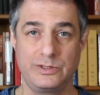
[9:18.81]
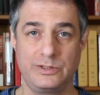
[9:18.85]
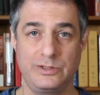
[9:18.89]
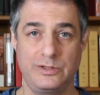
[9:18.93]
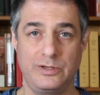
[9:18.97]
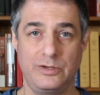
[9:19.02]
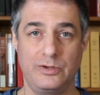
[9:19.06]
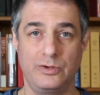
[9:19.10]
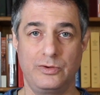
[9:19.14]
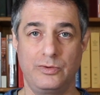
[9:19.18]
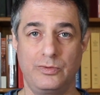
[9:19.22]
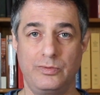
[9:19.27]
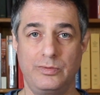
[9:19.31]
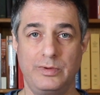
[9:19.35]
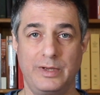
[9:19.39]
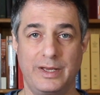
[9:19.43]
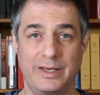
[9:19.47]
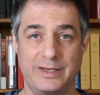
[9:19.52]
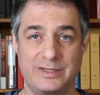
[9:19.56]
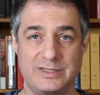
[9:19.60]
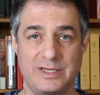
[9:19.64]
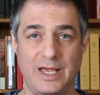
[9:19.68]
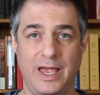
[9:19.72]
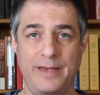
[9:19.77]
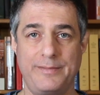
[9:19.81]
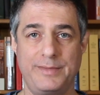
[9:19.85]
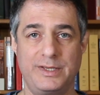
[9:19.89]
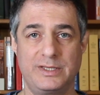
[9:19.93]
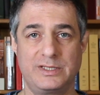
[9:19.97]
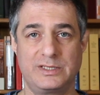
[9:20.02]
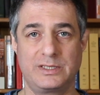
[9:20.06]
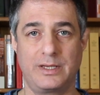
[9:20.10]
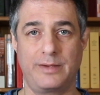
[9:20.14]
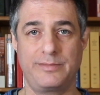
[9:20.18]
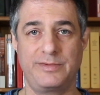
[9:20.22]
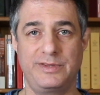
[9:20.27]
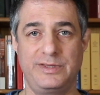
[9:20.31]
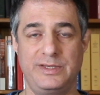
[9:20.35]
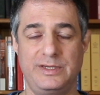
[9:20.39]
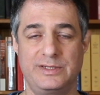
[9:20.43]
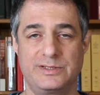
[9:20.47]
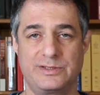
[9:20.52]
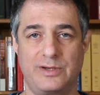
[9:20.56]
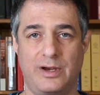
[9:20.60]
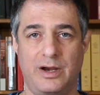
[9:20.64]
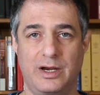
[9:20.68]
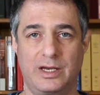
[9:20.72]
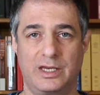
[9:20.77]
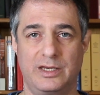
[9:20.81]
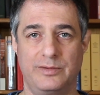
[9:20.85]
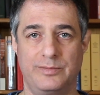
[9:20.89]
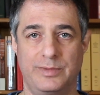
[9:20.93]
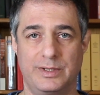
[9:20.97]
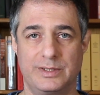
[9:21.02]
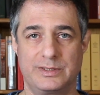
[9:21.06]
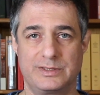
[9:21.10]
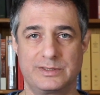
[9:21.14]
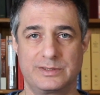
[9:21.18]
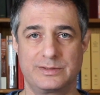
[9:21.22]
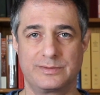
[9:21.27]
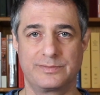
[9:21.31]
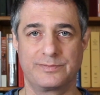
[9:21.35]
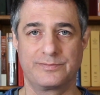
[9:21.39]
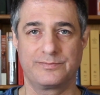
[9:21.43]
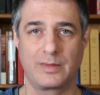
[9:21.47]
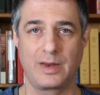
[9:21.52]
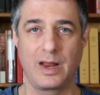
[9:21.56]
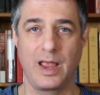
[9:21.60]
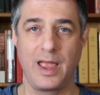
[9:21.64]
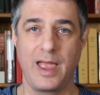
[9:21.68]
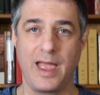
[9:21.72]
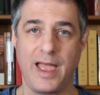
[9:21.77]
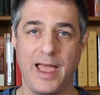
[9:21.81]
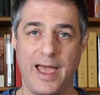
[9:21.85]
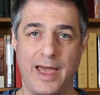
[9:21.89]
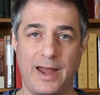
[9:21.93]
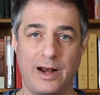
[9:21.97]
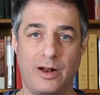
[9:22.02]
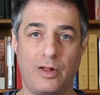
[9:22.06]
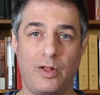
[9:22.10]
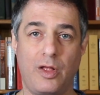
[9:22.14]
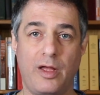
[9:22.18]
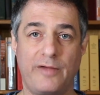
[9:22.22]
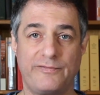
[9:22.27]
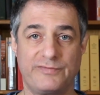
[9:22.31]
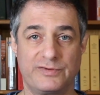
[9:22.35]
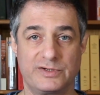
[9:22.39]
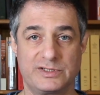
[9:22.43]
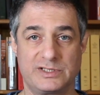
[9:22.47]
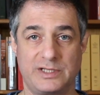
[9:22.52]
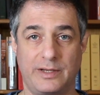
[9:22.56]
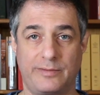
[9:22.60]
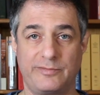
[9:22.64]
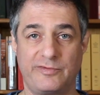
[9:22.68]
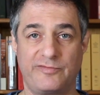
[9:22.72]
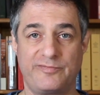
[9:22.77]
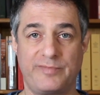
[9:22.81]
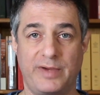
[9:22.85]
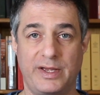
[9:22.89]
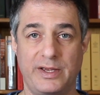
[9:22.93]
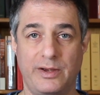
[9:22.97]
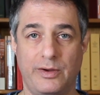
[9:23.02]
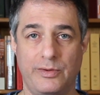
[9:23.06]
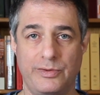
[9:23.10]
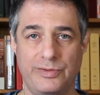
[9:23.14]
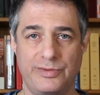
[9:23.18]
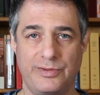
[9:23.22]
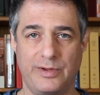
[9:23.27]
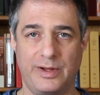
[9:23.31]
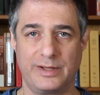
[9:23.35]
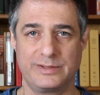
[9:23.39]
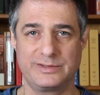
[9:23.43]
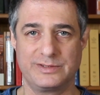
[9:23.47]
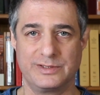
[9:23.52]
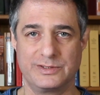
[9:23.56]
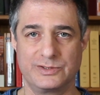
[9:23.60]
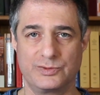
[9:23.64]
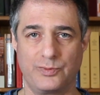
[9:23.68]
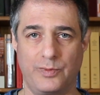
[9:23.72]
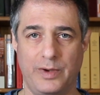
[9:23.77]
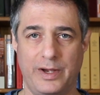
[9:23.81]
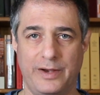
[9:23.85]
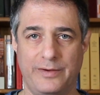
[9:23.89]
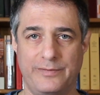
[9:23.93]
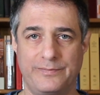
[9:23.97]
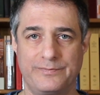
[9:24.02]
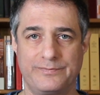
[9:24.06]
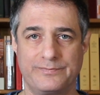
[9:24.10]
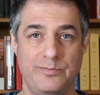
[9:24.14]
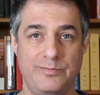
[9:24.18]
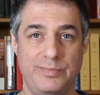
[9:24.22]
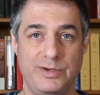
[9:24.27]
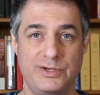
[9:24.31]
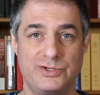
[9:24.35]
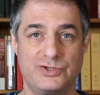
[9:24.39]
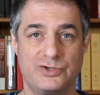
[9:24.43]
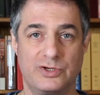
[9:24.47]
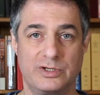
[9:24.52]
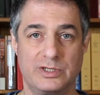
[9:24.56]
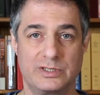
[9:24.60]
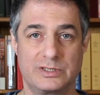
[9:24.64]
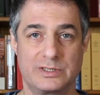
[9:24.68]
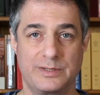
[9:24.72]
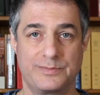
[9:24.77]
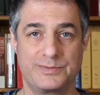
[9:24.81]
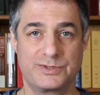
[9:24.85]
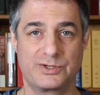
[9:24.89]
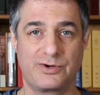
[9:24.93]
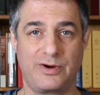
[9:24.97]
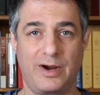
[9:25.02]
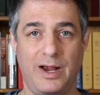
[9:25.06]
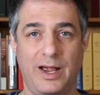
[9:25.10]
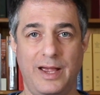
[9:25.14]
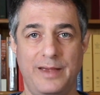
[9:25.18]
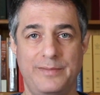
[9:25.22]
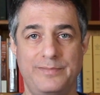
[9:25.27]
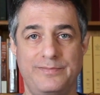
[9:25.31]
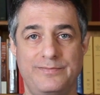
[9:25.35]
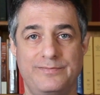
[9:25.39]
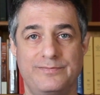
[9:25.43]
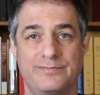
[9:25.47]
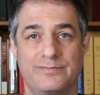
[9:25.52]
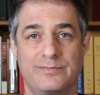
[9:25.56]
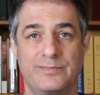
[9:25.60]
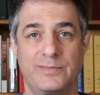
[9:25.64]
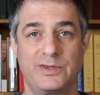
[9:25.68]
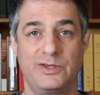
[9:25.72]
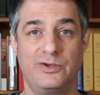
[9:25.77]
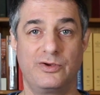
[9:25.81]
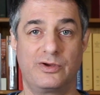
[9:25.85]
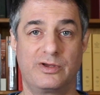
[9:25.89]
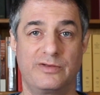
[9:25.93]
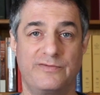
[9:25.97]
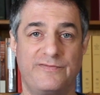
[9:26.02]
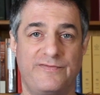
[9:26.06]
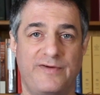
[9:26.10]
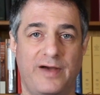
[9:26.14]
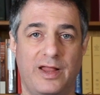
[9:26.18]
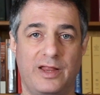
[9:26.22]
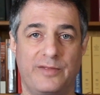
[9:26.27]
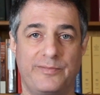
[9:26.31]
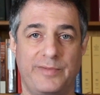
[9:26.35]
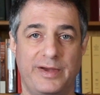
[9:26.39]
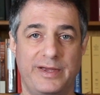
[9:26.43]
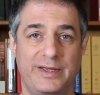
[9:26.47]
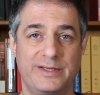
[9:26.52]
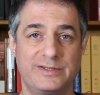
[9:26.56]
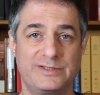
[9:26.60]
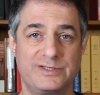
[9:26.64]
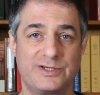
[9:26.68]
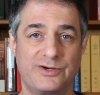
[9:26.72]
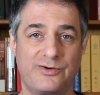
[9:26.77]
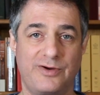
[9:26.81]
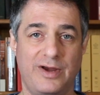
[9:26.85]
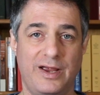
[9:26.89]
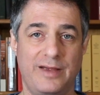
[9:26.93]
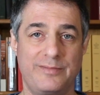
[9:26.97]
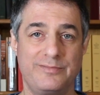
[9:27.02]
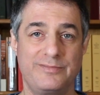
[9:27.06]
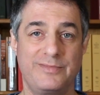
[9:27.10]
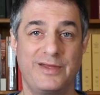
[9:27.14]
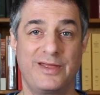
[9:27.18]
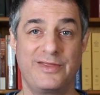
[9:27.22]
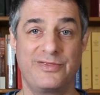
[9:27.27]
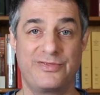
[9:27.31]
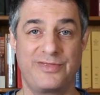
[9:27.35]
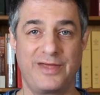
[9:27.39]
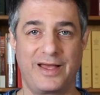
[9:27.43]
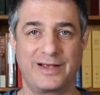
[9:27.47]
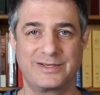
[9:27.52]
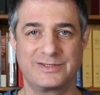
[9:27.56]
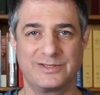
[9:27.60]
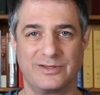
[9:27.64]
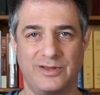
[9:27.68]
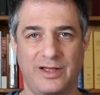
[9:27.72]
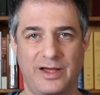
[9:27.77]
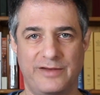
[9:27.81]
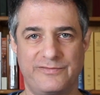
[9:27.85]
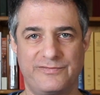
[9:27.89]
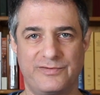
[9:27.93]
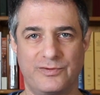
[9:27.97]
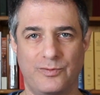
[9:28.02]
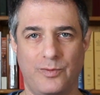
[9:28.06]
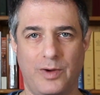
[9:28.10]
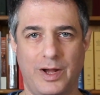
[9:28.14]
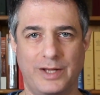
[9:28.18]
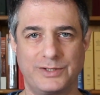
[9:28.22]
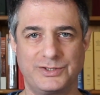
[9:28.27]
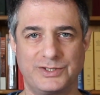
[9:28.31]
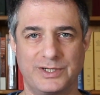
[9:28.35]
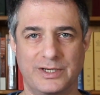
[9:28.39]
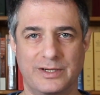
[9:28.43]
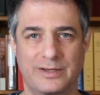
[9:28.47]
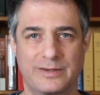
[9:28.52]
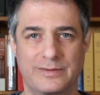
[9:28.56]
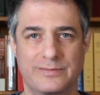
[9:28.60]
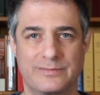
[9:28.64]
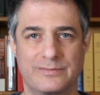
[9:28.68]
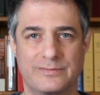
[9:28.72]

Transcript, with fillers: to examine some of these arguments. And I'll offer some of my own thoughts as well. Be sure to subscribe. You can follow my Instagram. And thanks a lot for watching.